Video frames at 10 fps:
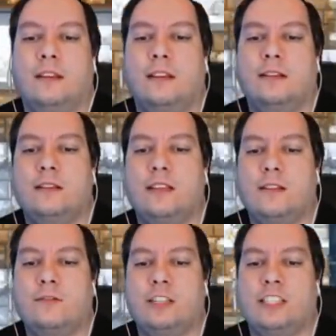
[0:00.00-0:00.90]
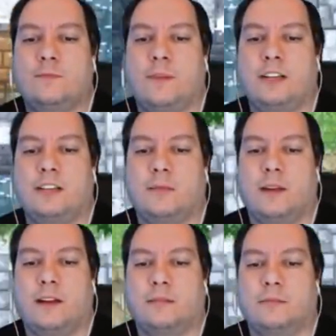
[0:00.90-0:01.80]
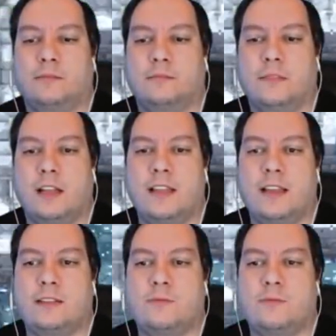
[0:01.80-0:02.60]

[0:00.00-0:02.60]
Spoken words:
There's nothing really special about him. I think he gets